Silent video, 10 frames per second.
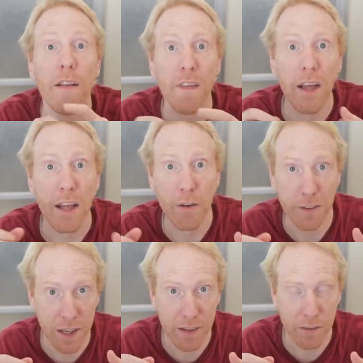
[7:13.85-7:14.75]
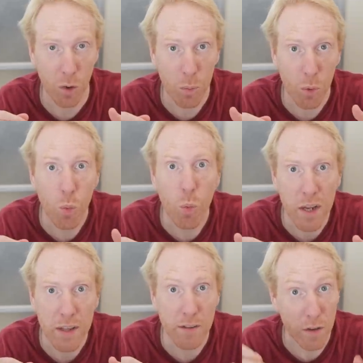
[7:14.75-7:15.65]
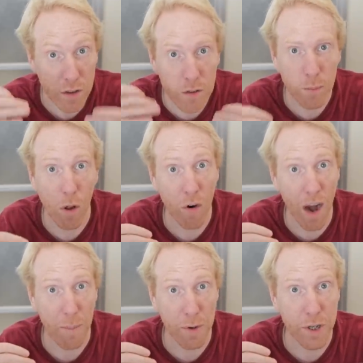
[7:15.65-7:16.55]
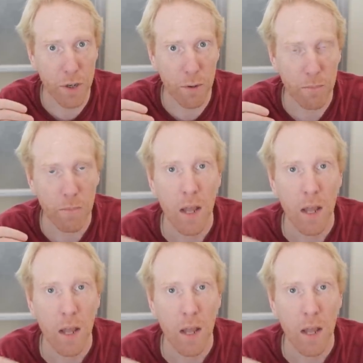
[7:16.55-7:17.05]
than a telescope with a smaller aperture.